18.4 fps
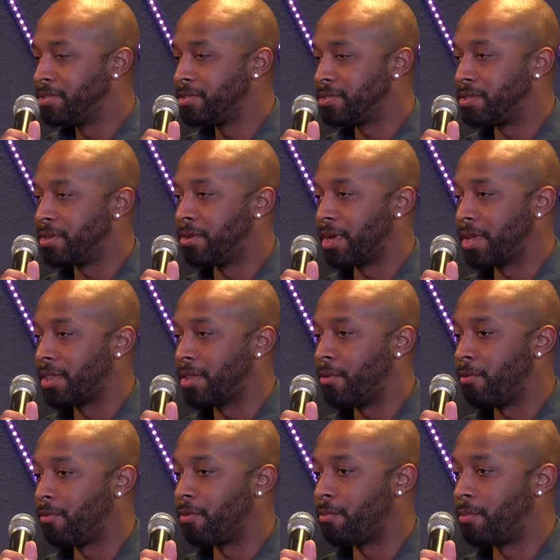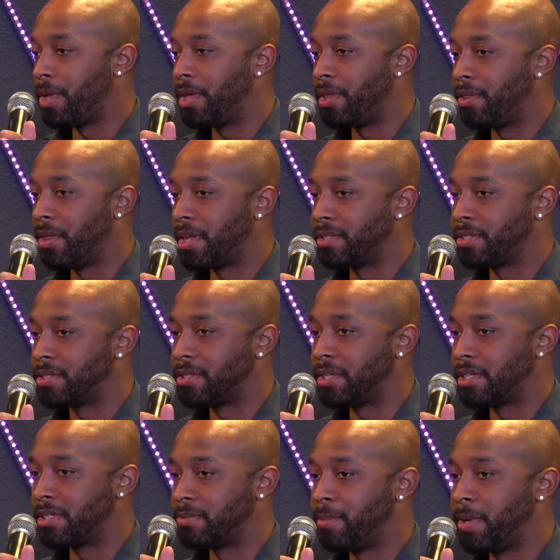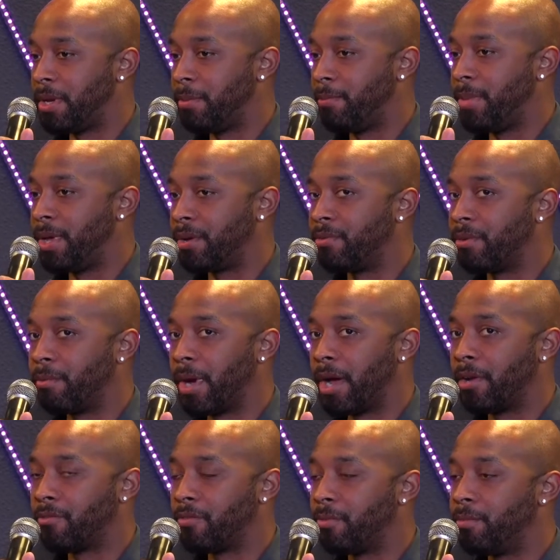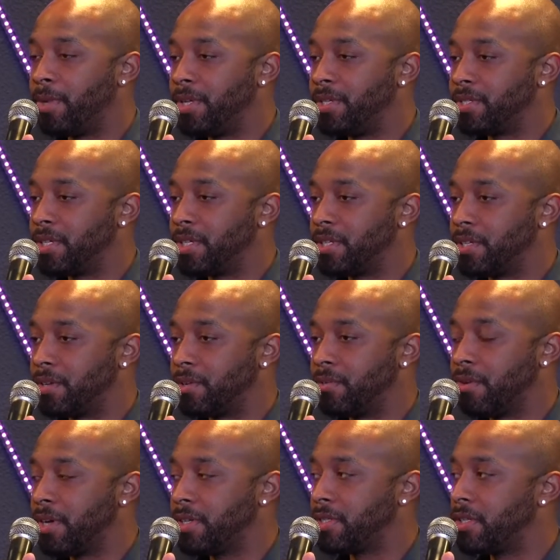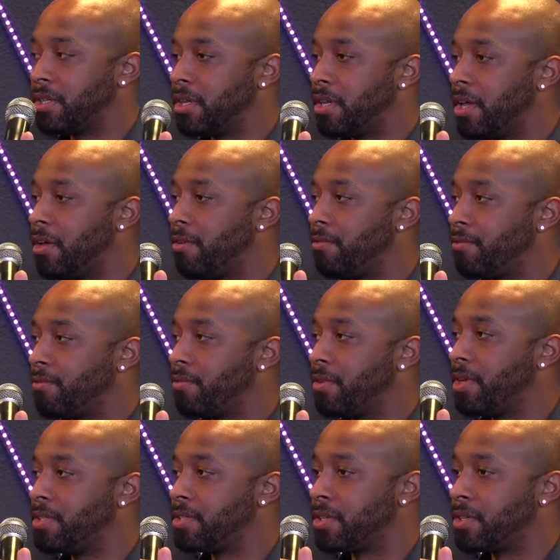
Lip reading: So I thought for me, that's been a big reminder for me, is that the grace and the love